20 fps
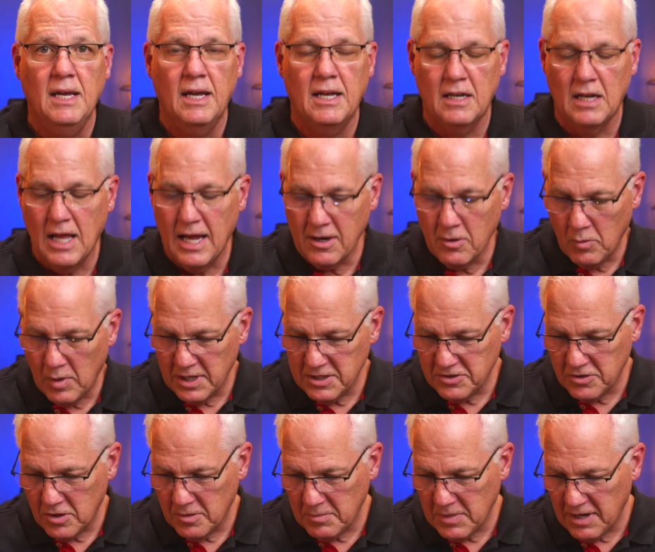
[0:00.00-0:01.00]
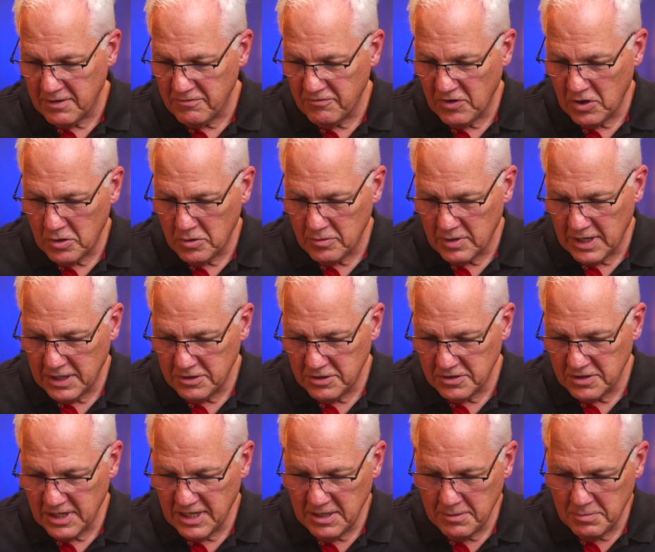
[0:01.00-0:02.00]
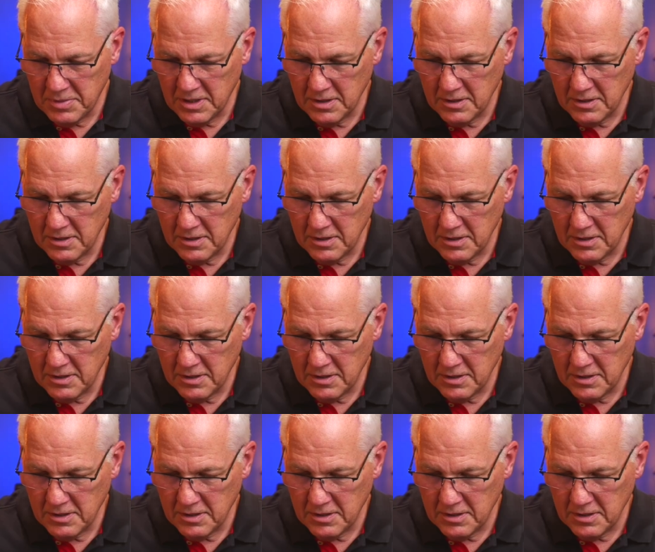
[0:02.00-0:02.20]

And likewise on my phone, I just keep